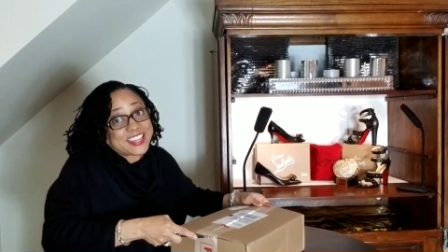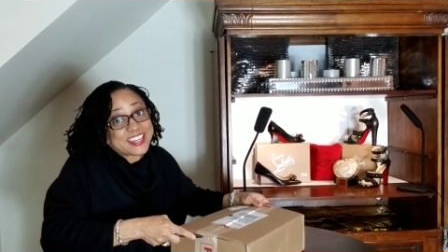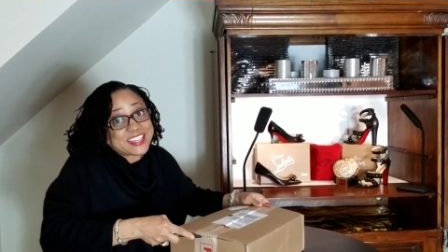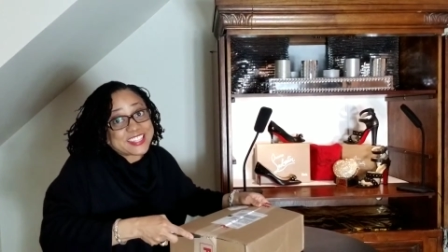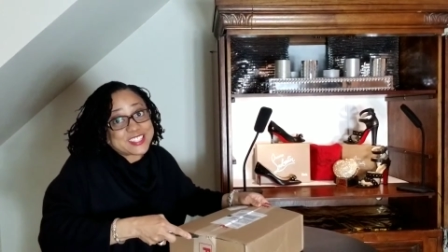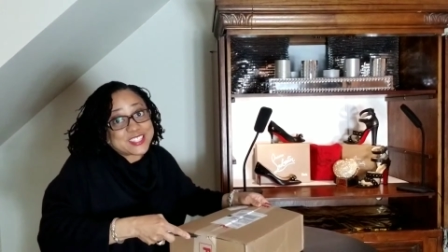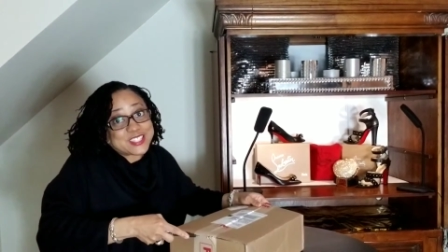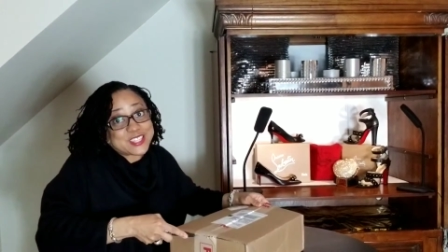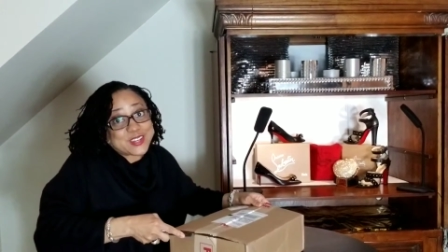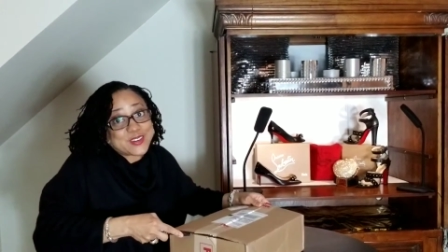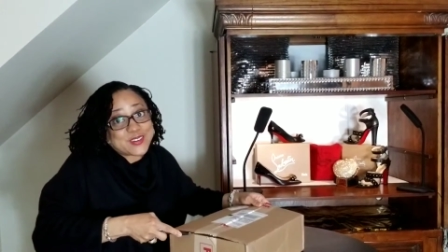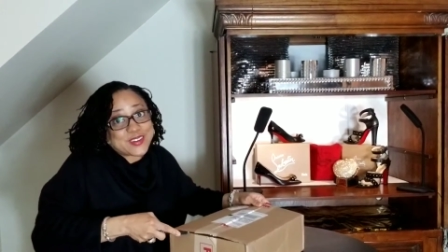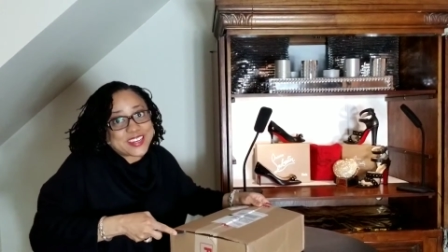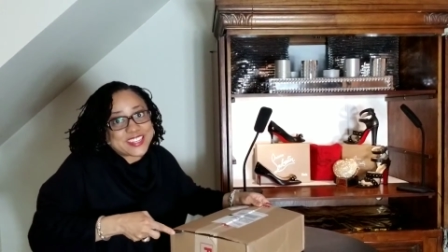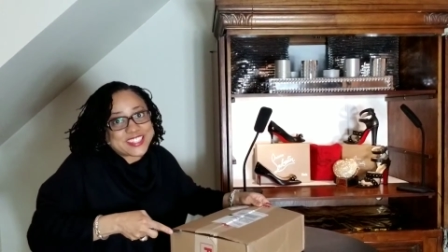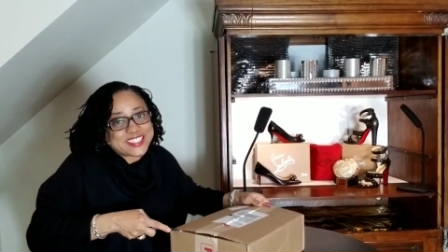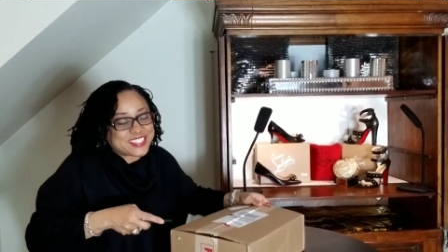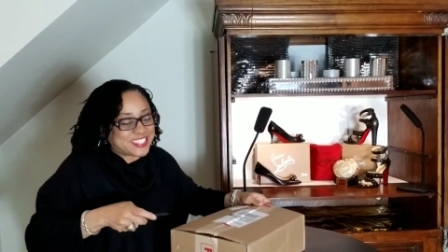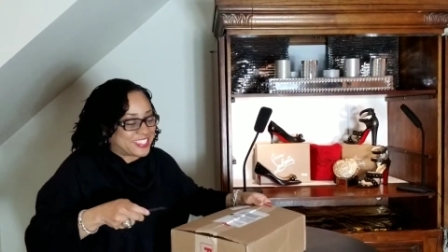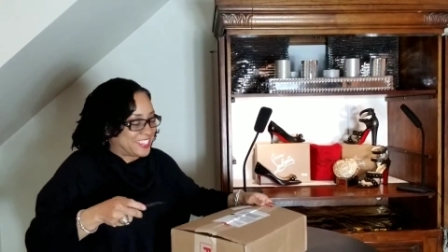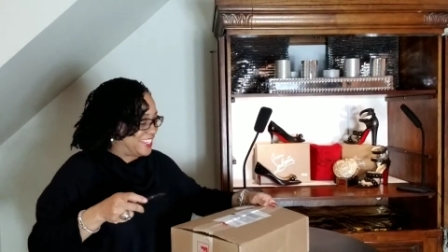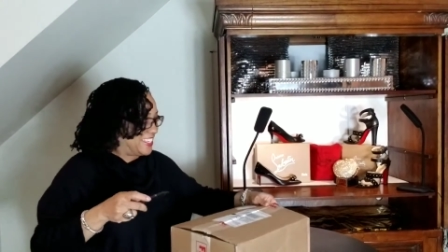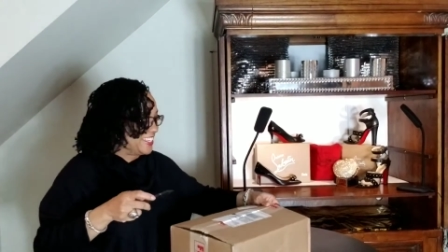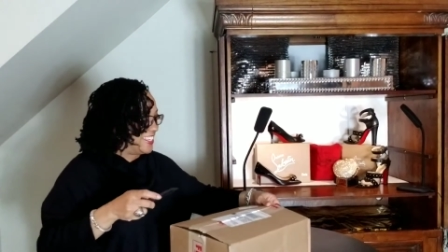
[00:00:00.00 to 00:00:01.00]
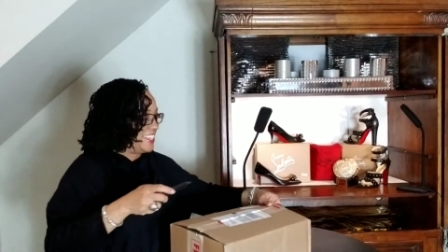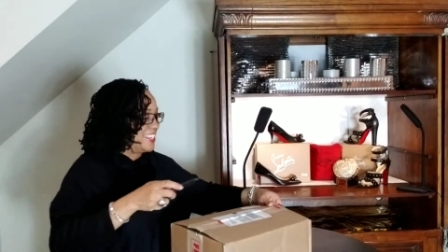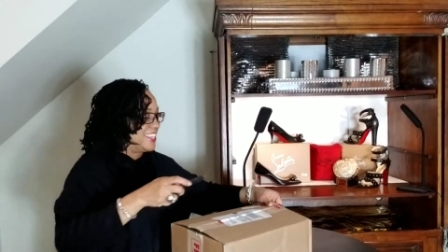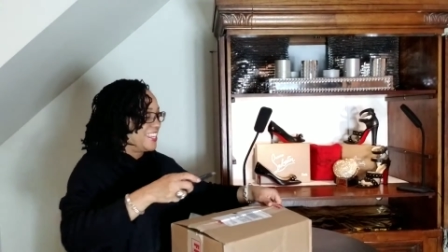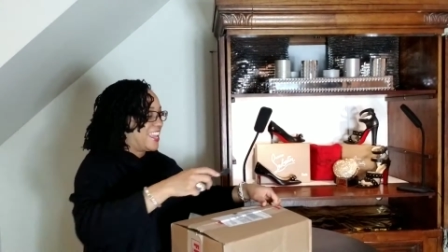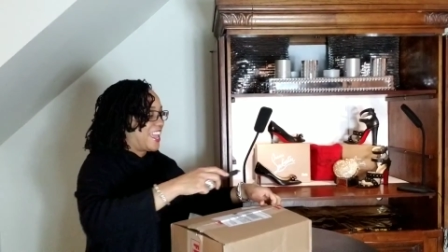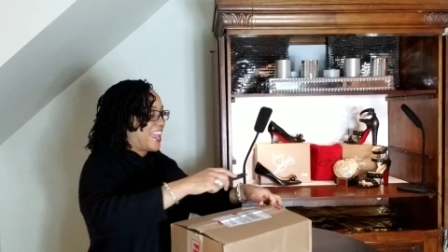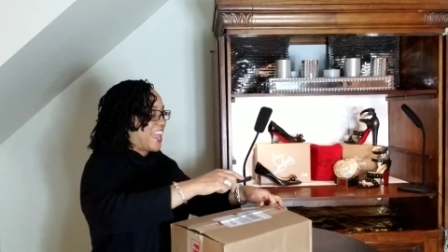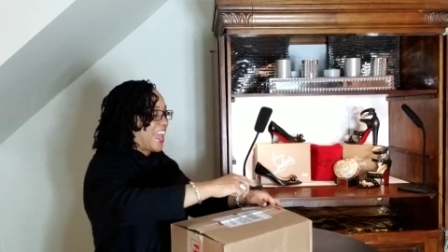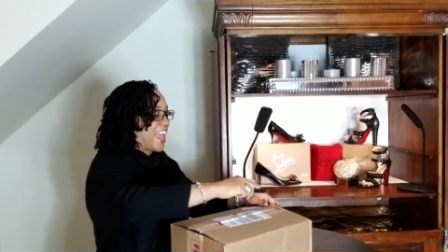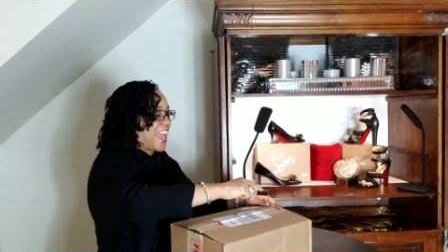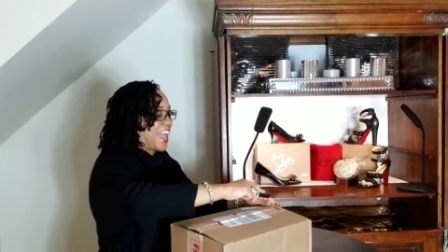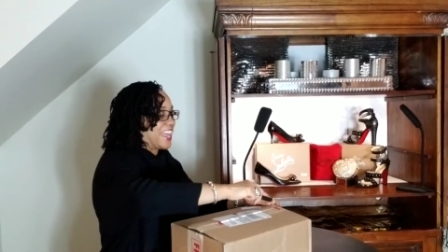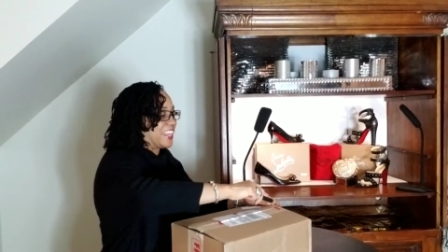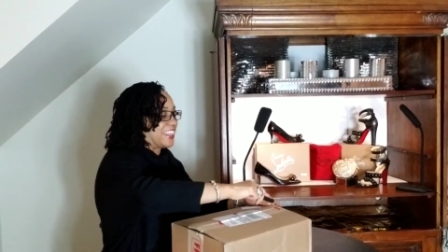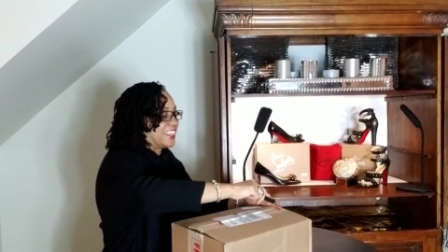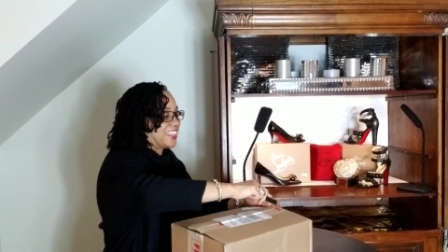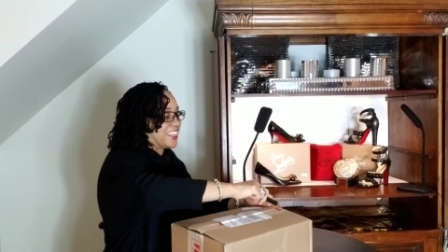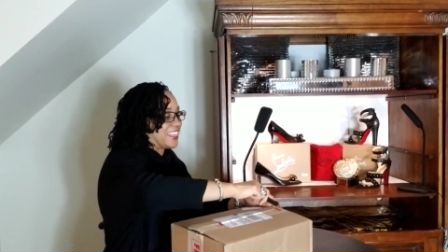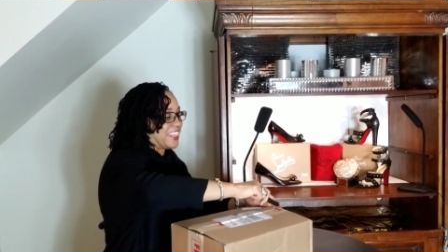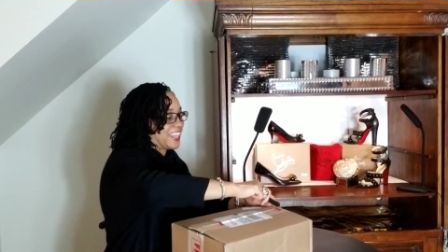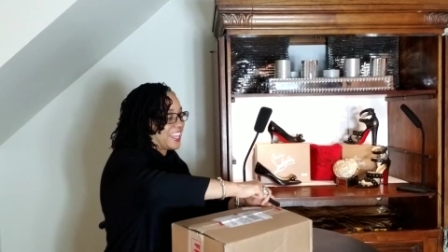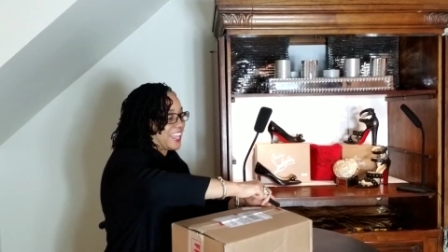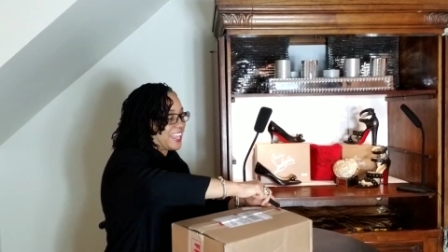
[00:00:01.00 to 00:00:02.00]
into it, and
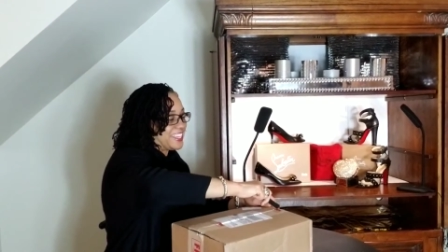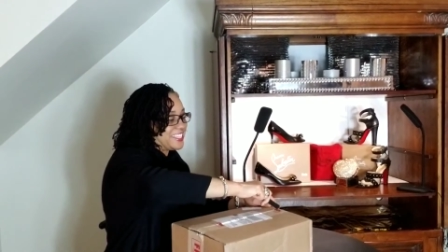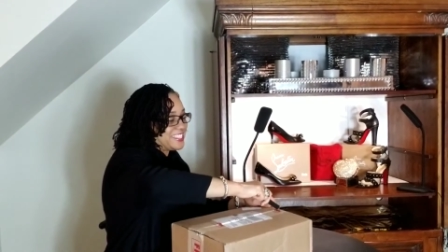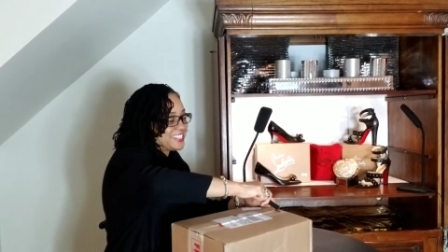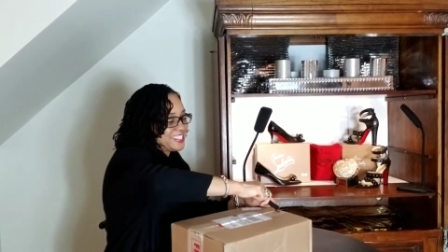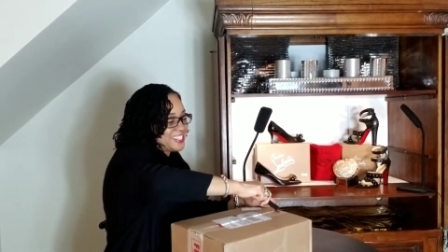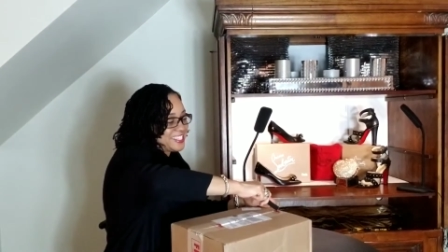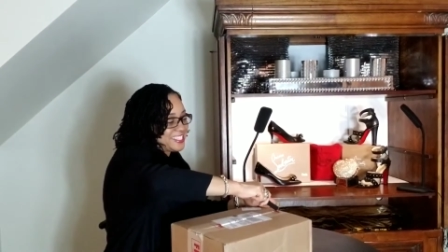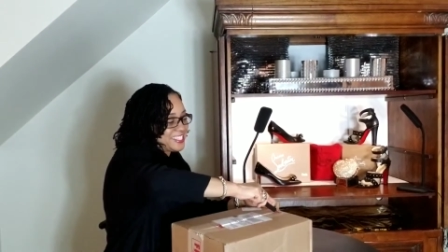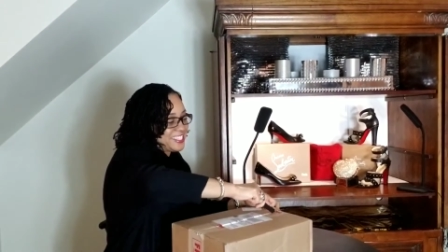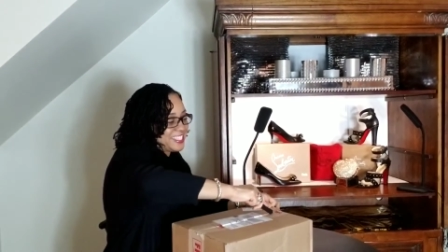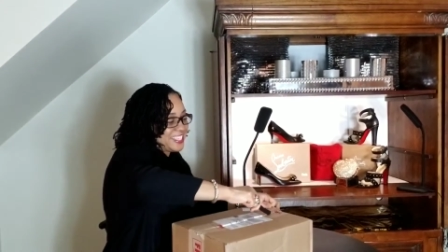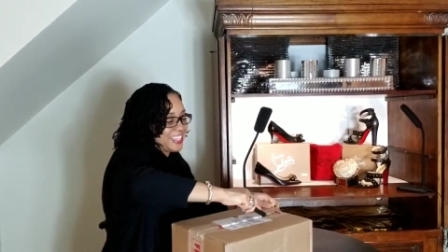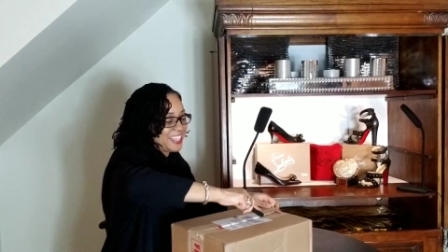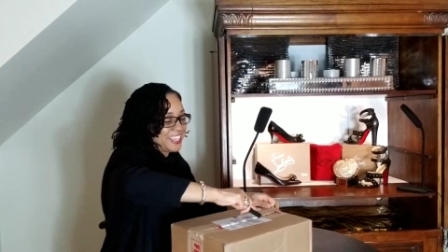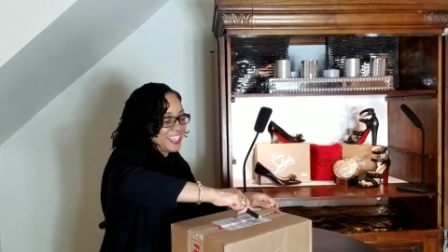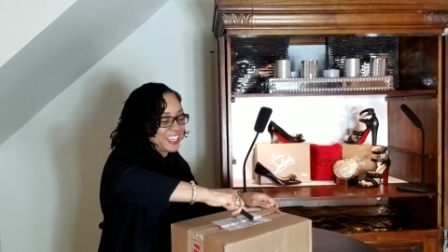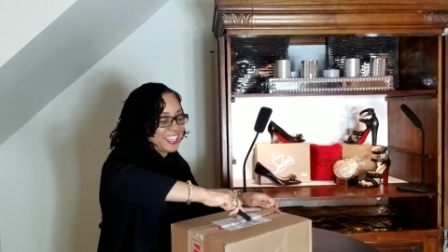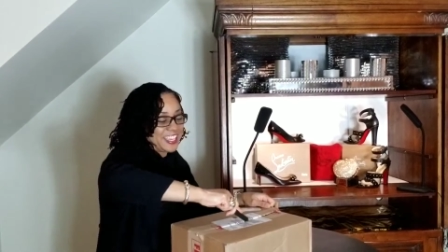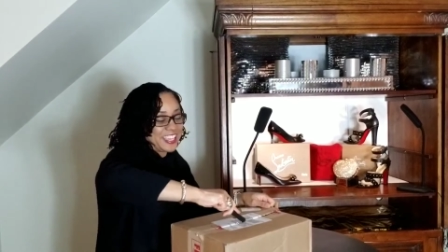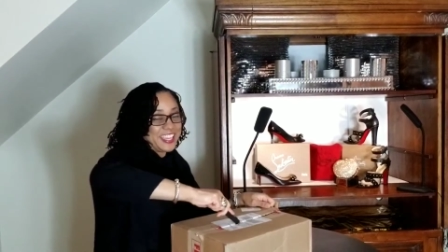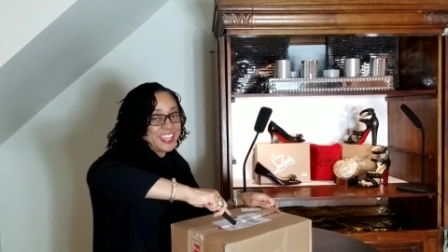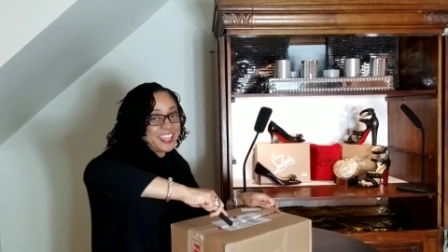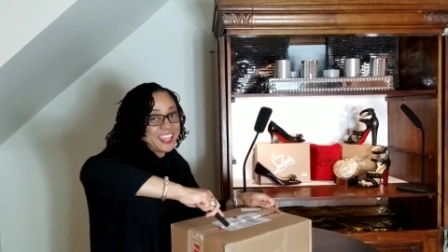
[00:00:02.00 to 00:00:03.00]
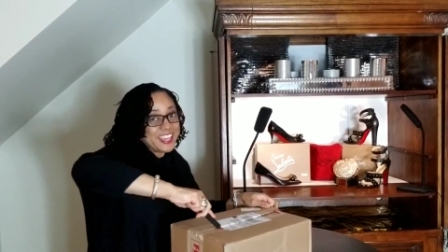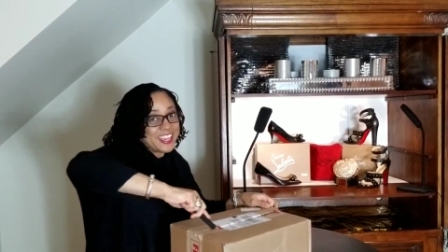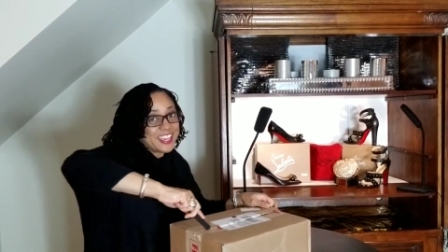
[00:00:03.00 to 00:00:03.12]
let's see